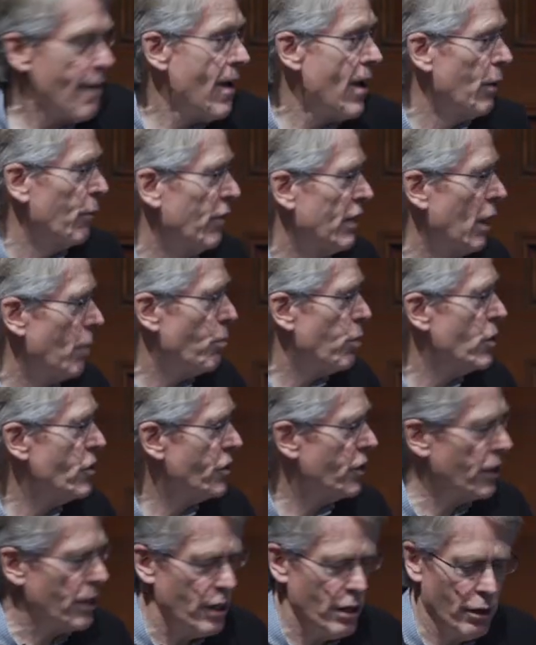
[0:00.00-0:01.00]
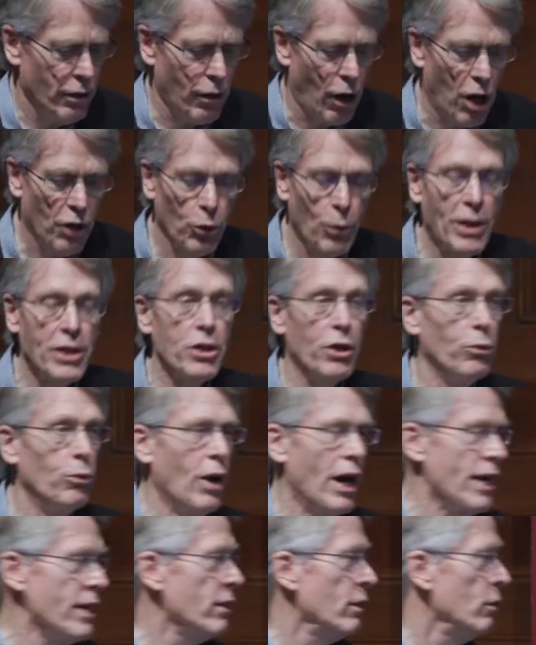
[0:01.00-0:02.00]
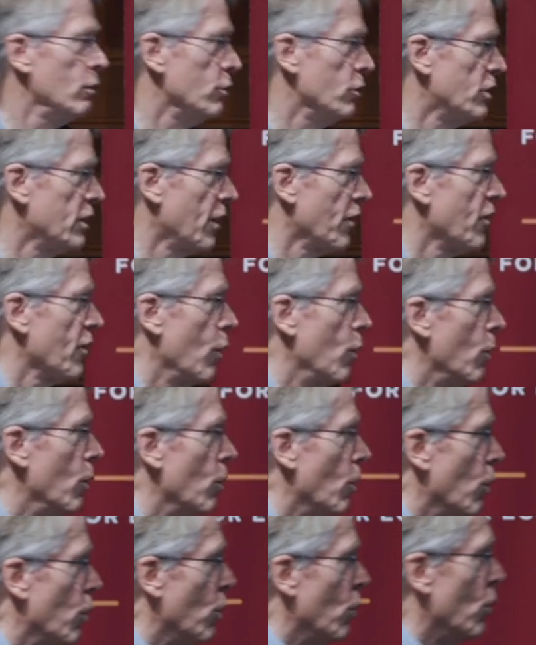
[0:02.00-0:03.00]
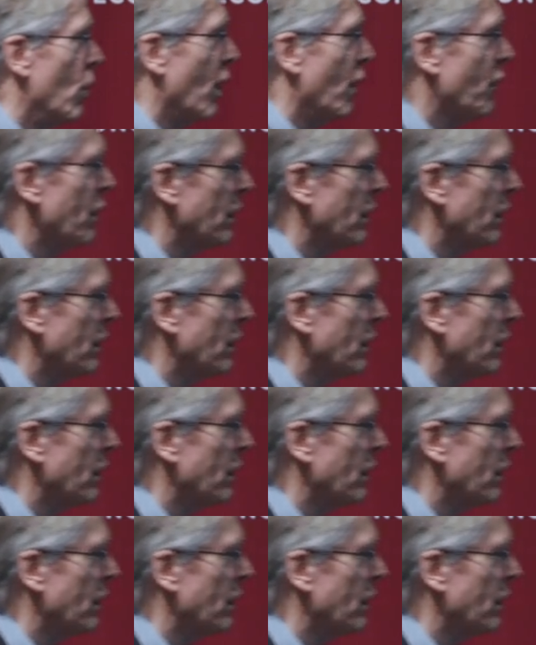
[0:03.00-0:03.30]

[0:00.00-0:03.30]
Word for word: And we've got a person here, all the way on your right, who's, who, who uh,